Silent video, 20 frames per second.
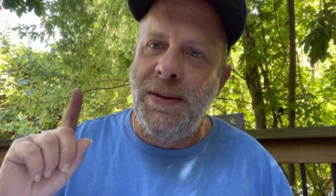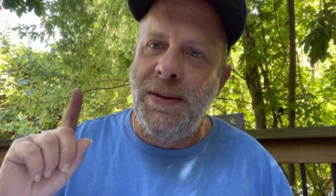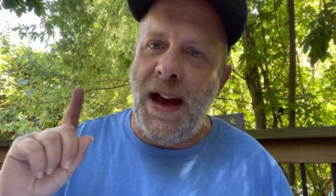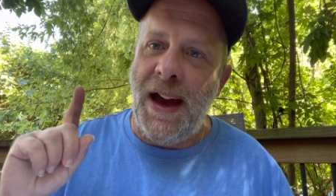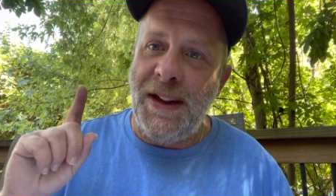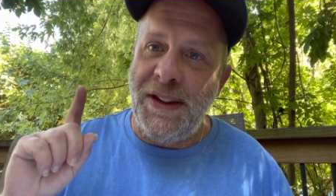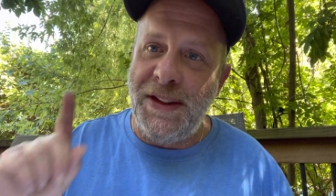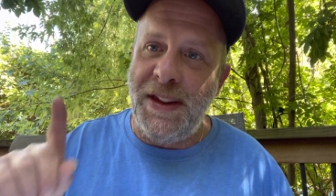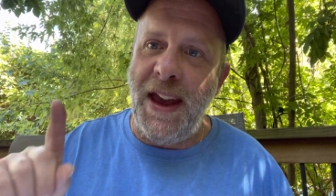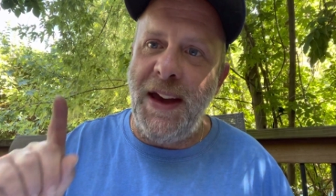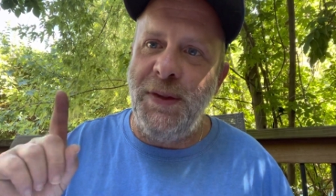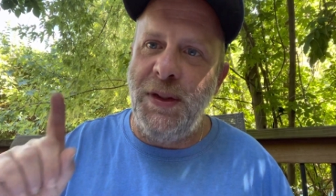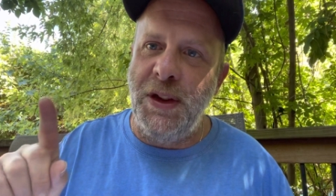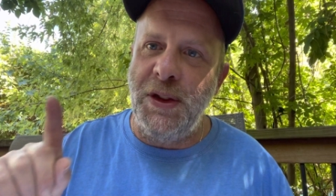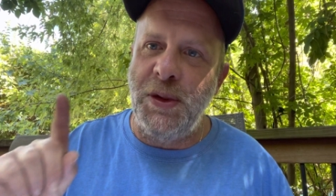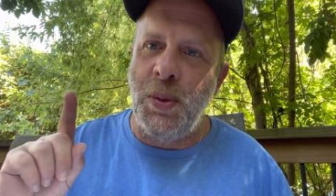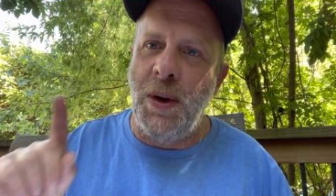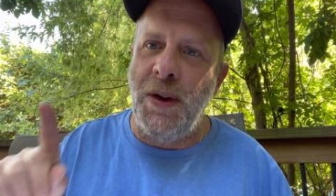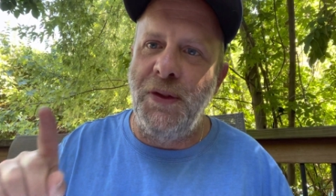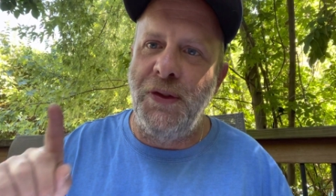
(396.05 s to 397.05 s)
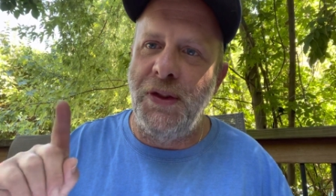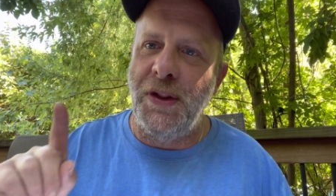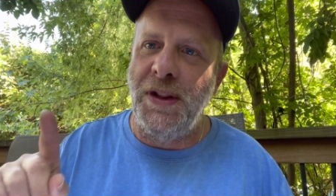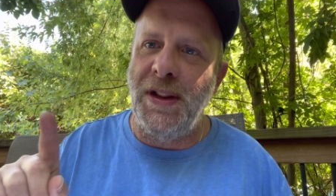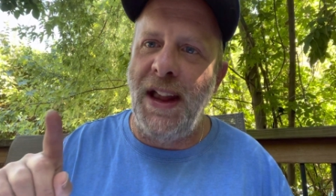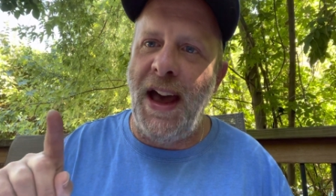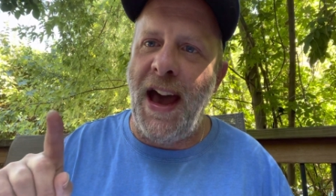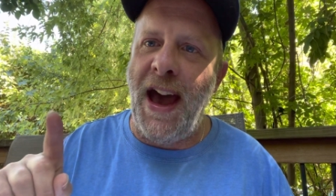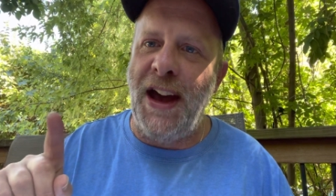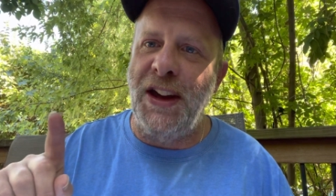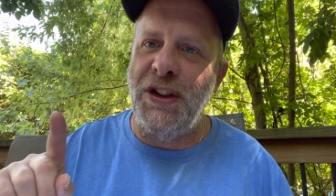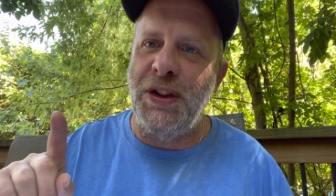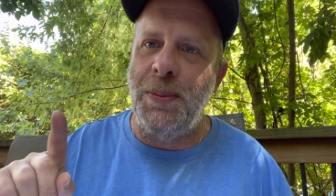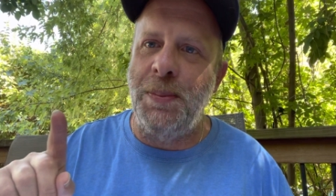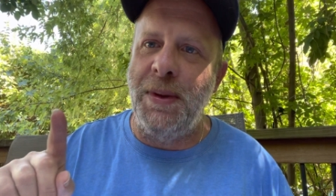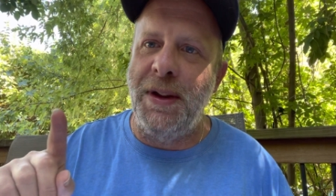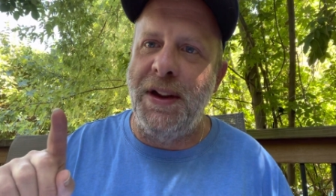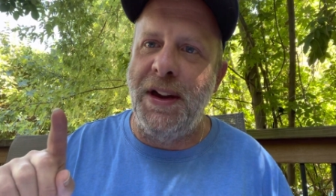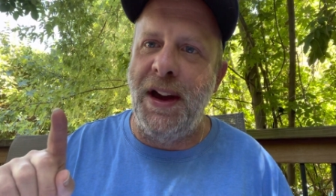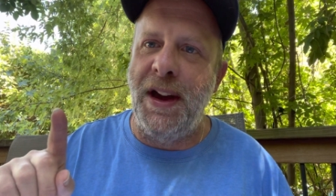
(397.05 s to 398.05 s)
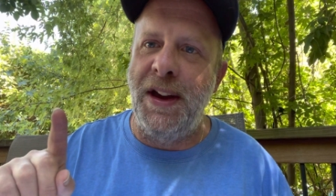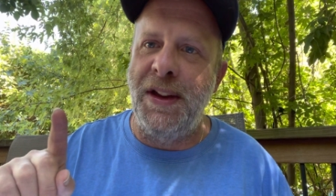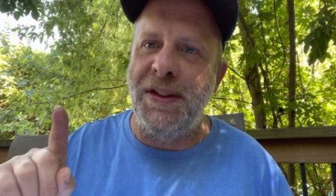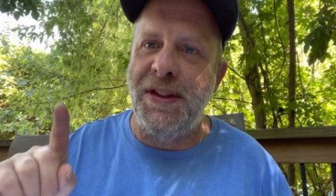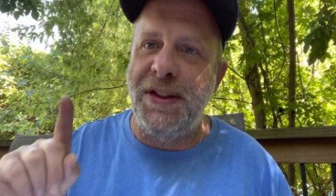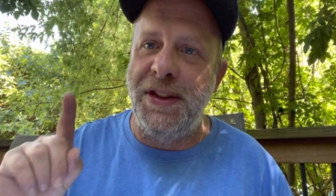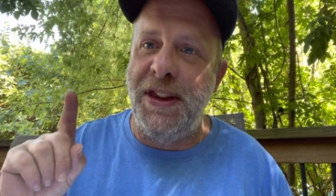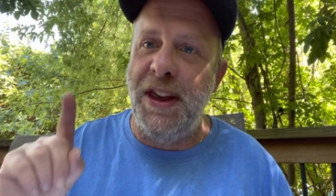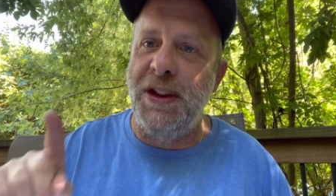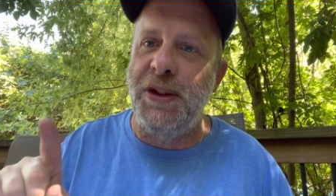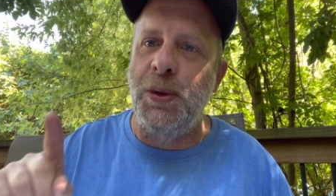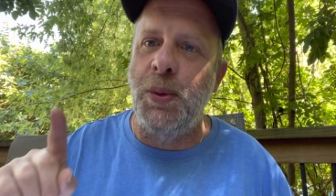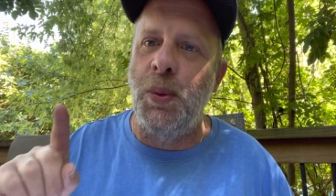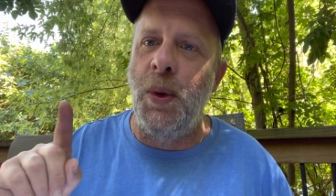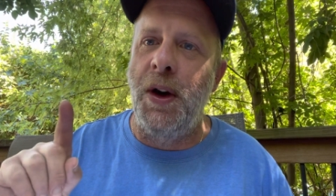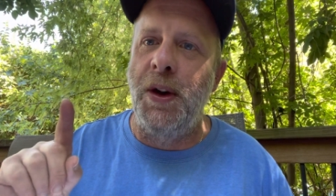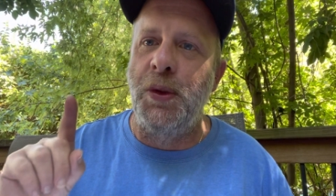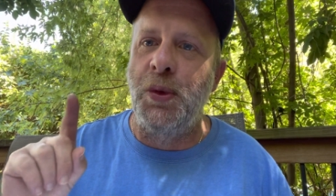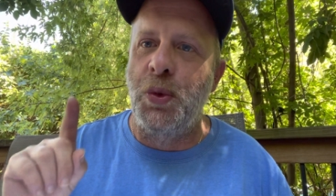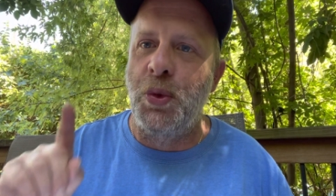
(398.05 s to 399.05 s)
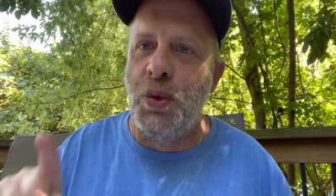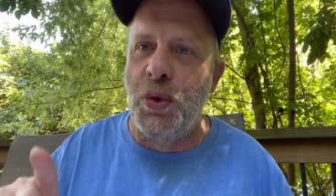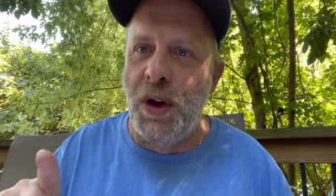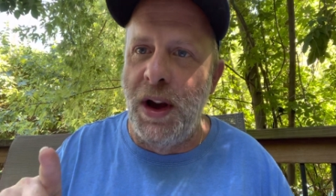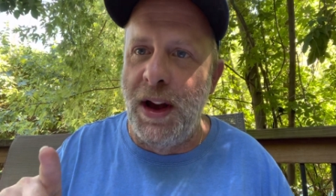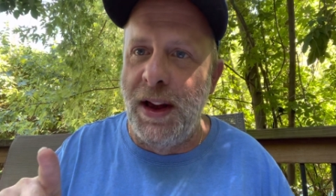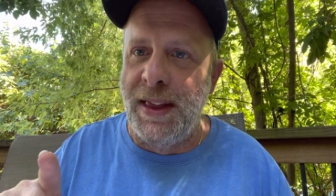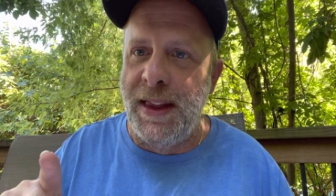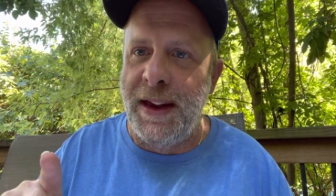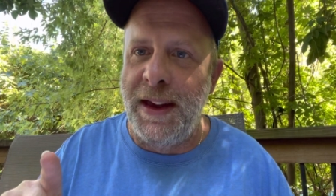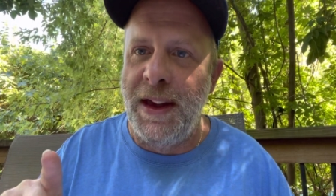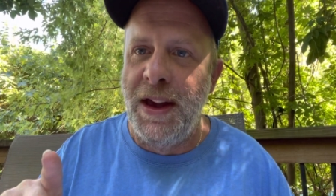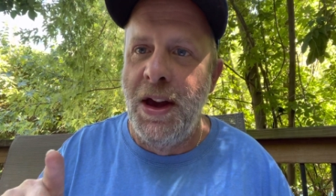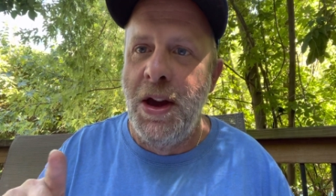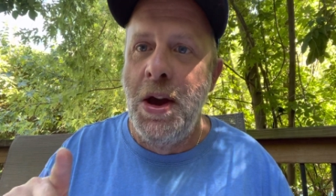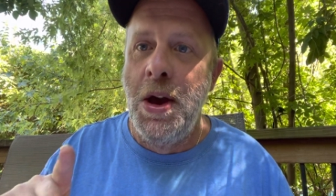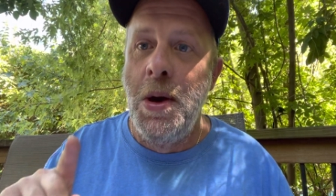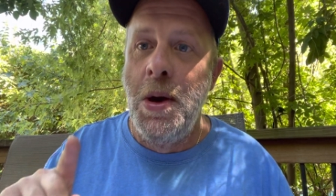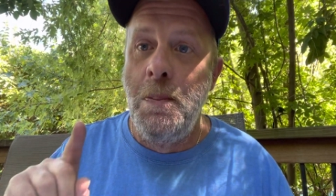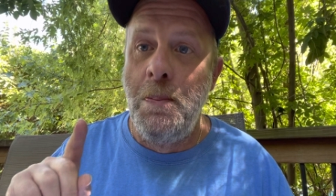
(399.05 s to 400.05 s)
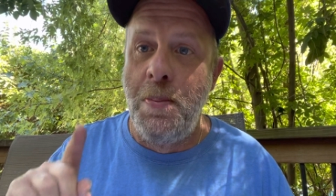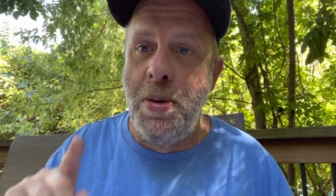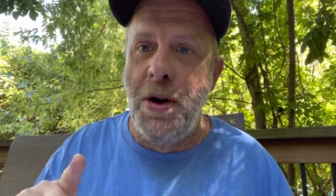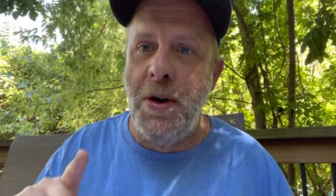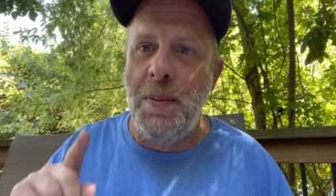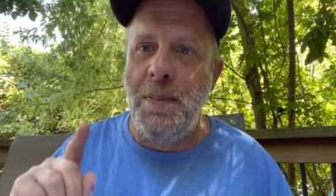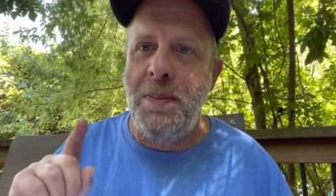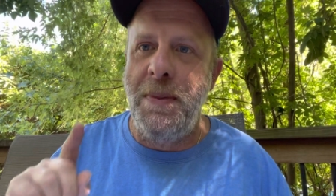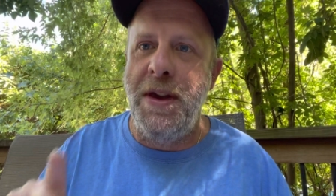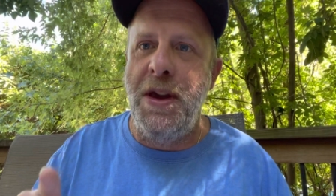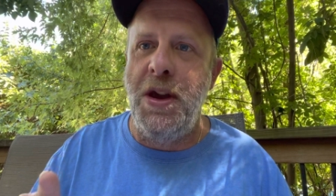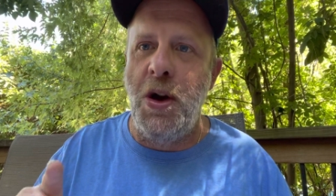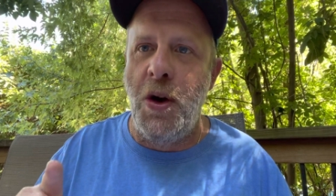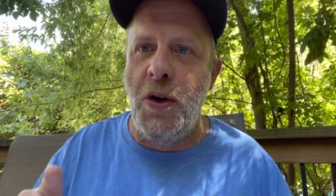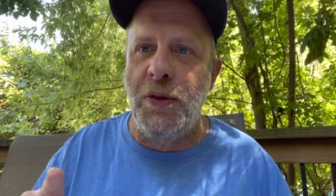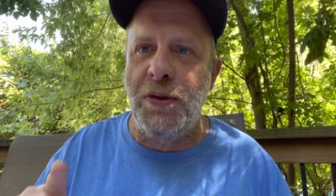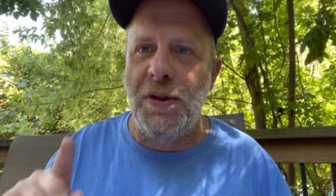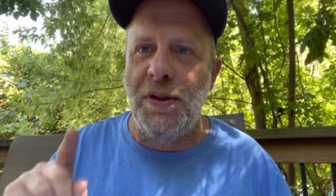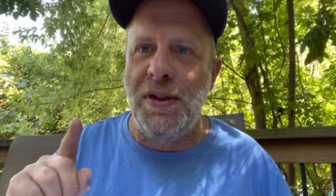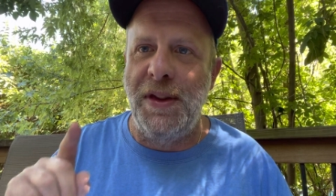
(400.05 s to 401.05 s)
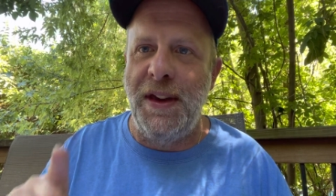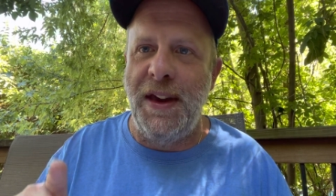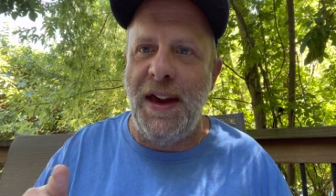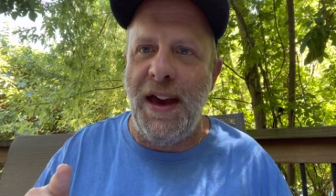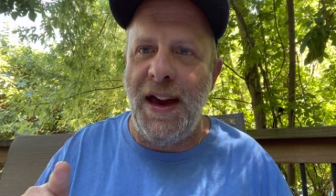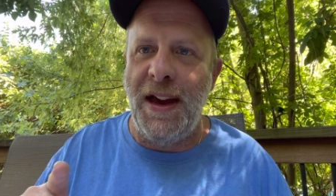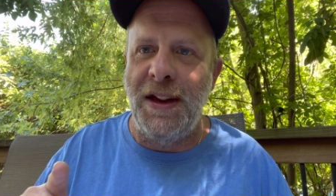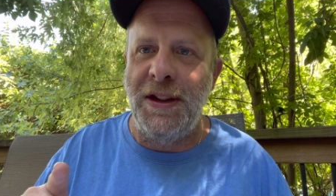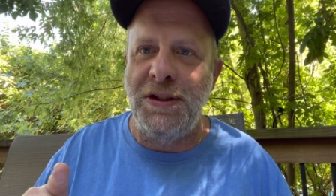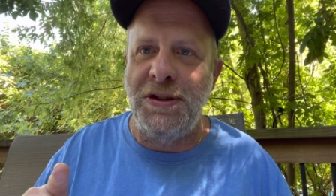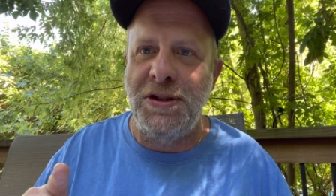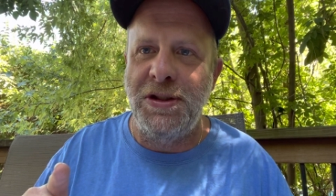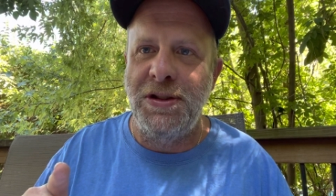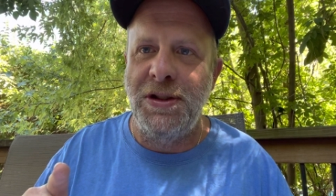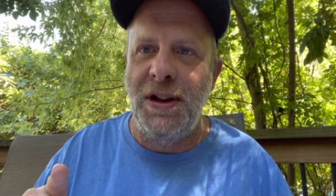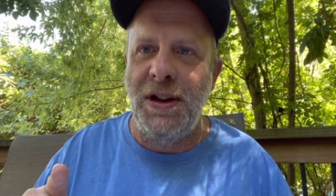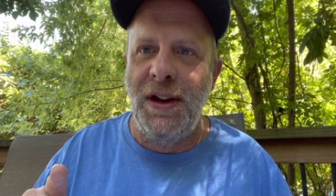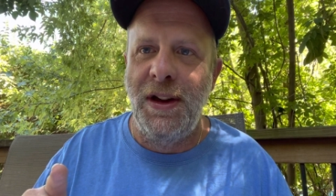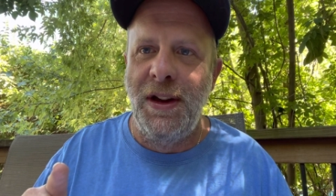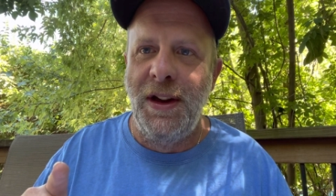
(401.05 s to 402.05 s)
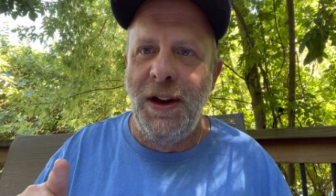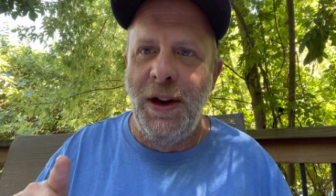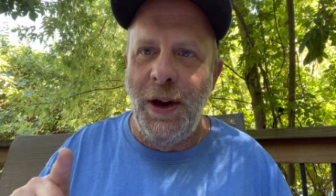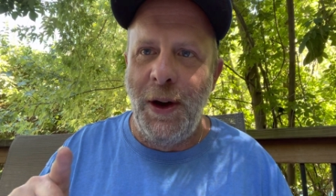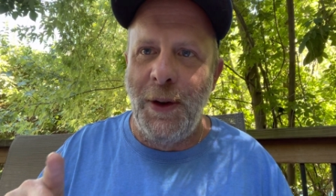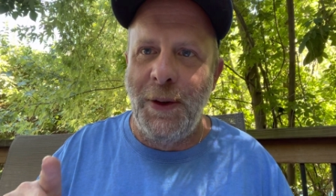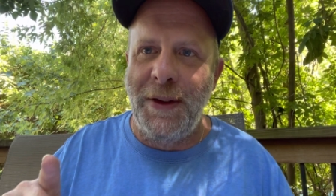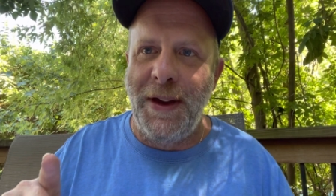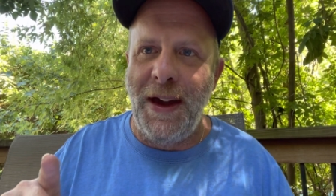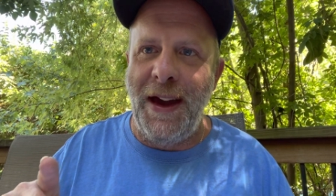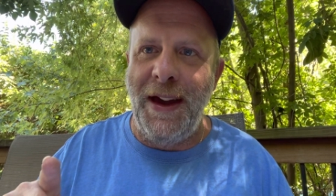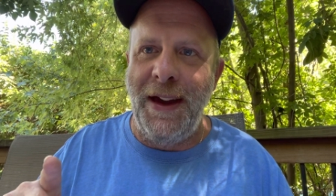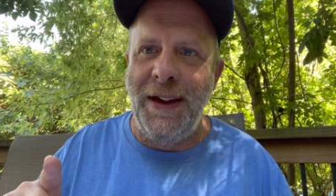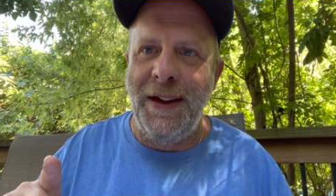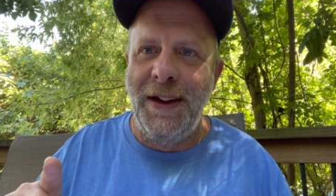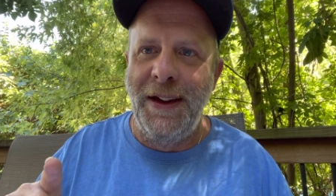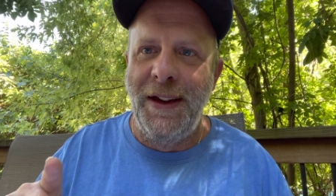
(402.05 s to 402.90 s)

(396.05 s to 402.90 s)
I saved this one for last because this one really put me over the edge. Okay.